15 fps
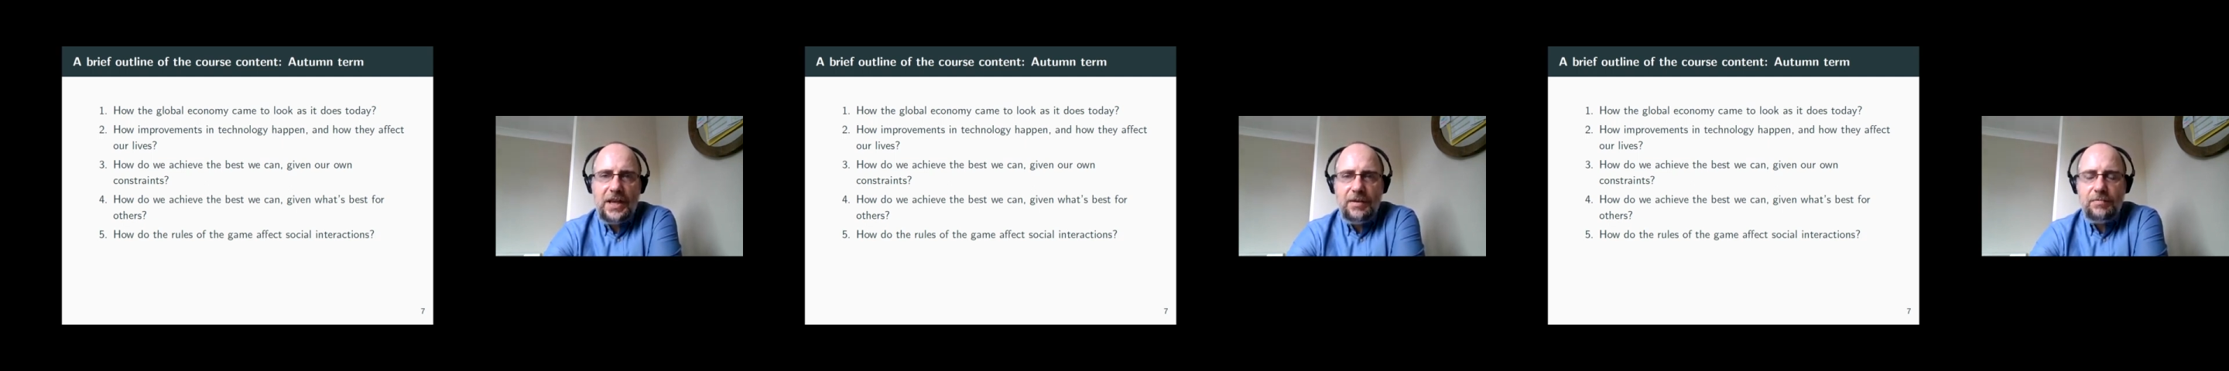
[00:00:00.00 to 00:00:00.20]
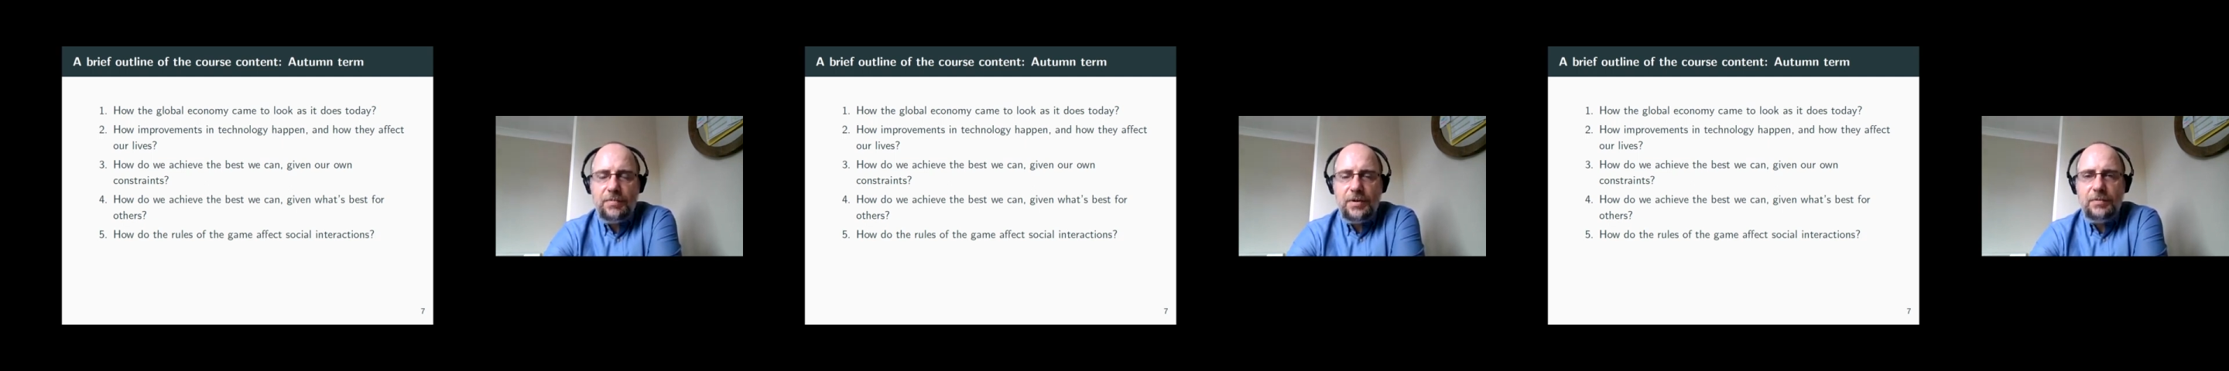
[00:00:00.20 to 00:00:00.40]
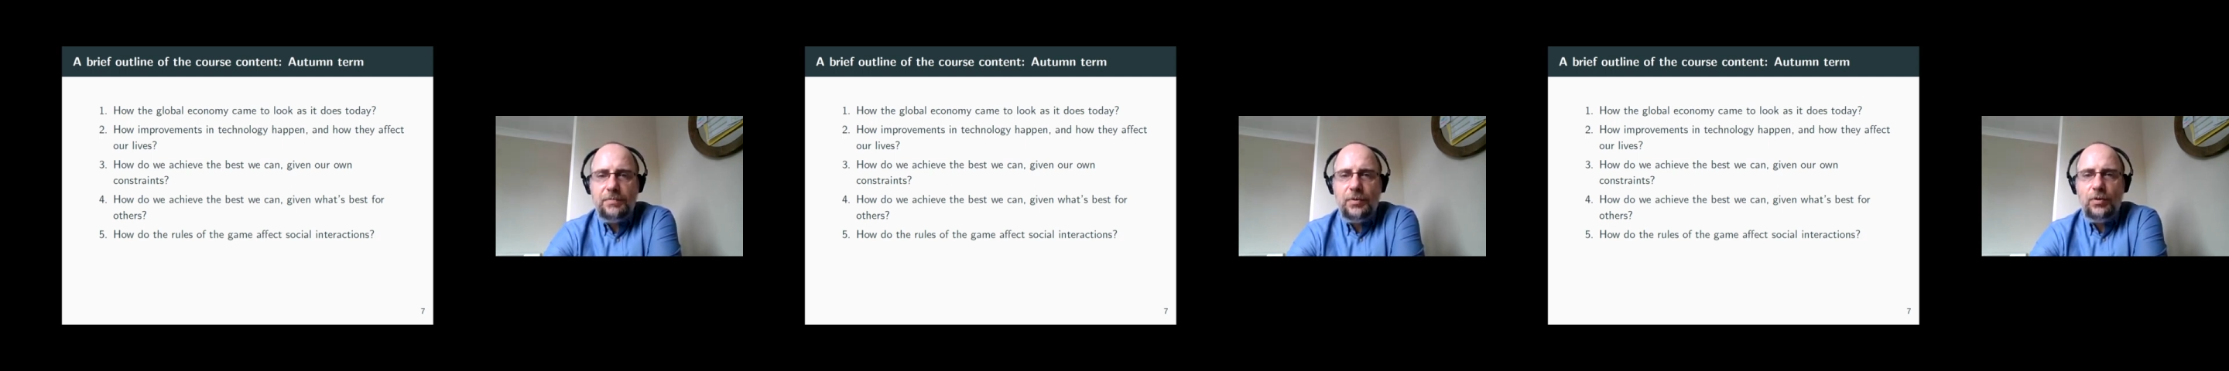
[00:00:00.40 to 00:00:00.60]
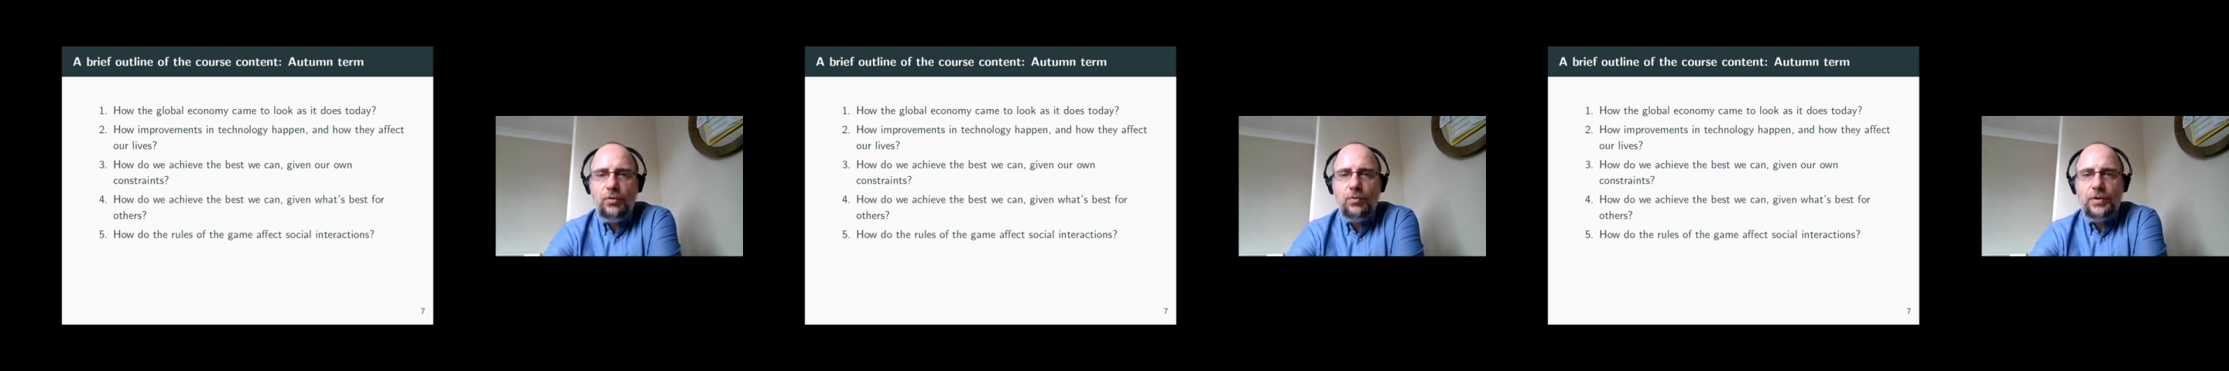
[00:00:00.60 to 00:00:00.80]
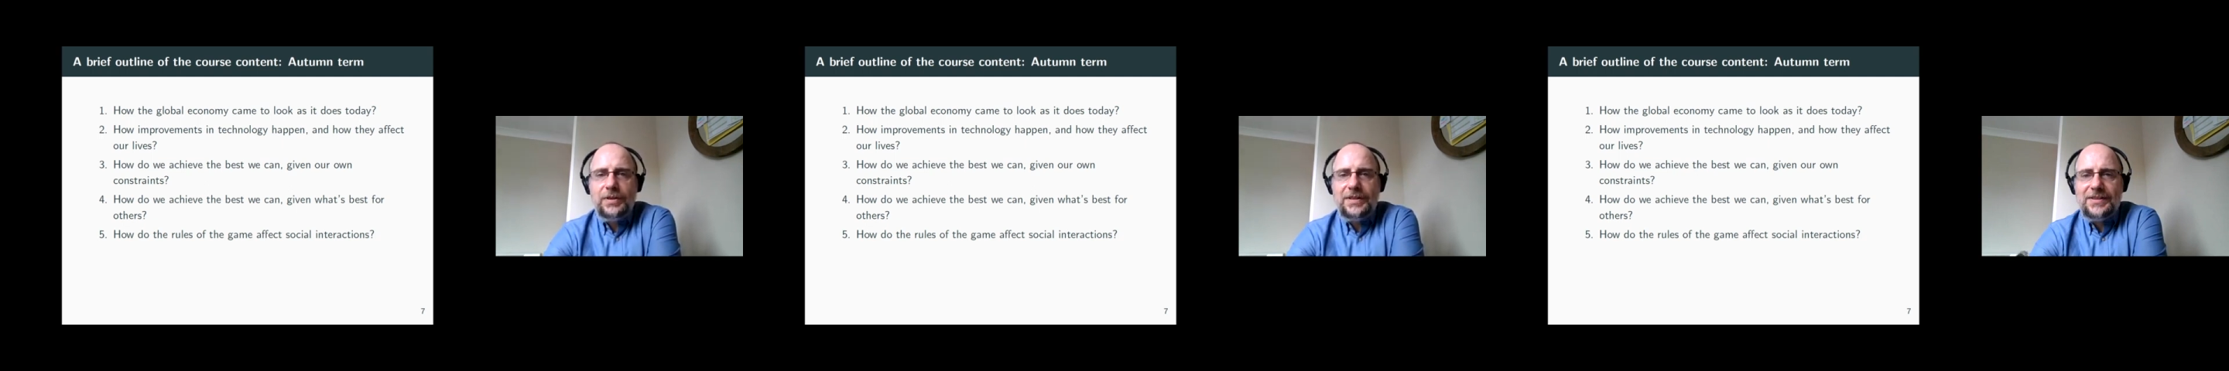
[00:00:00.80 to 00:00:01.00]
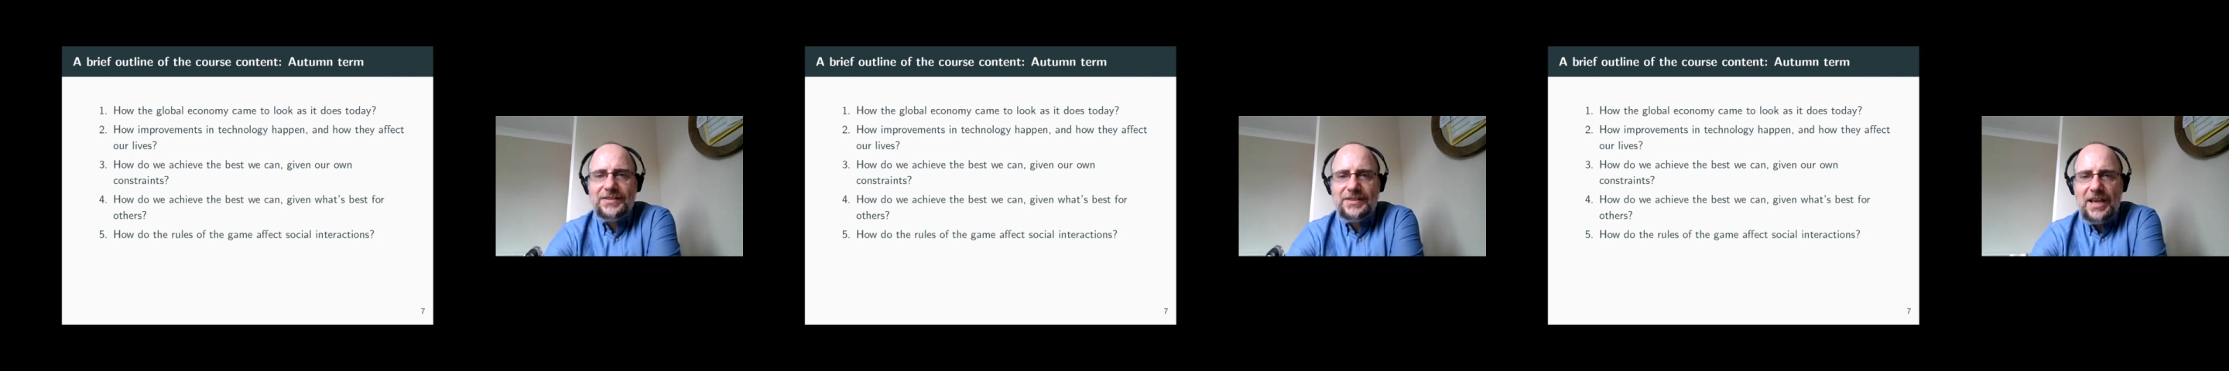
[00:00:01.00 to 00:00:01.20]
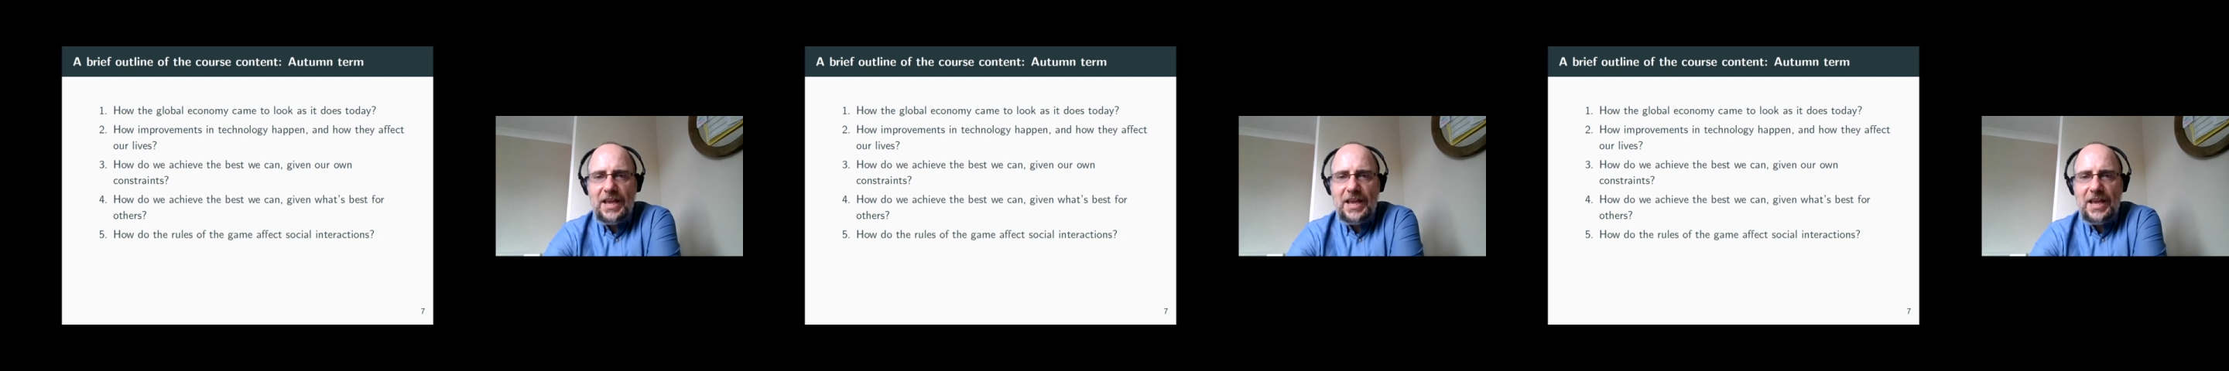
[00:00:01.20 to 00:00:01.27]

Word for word: same people with the